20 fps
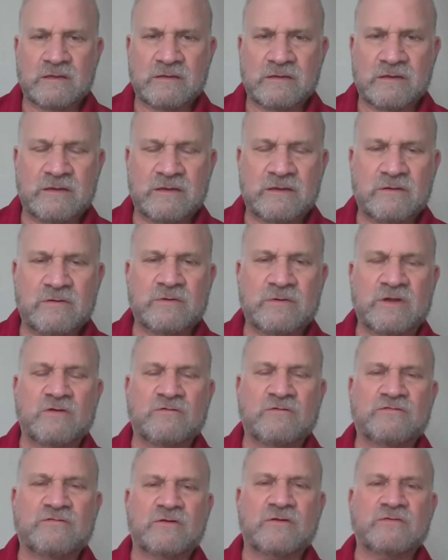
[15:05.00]
Here we go
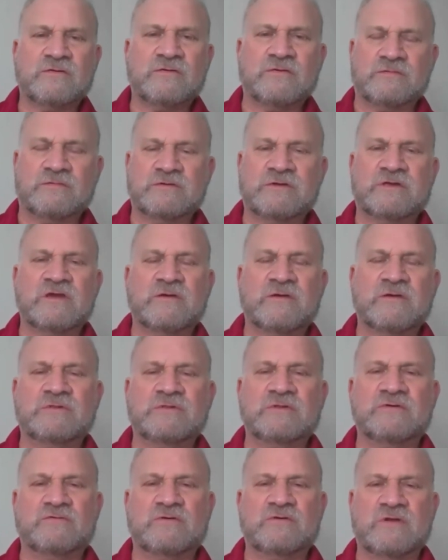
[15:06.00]
further. You can't
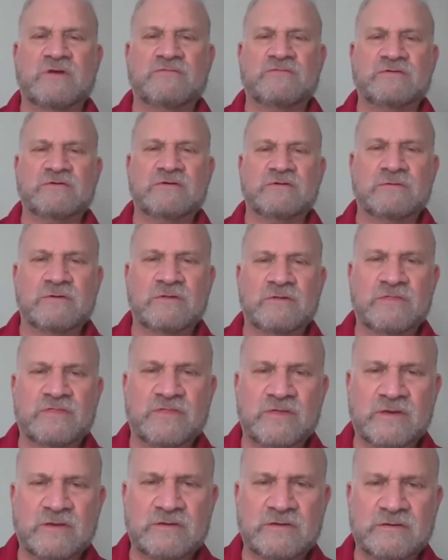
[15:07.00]
believe whatever you
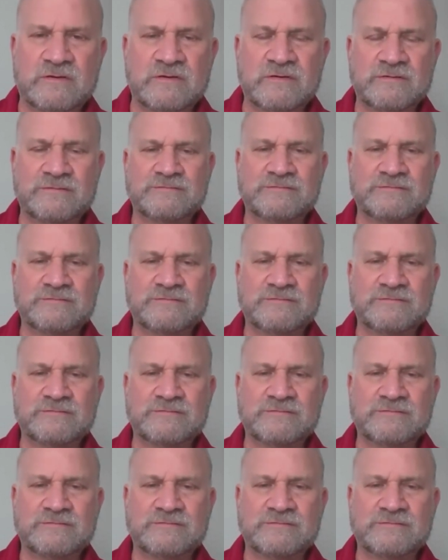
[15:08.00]
think.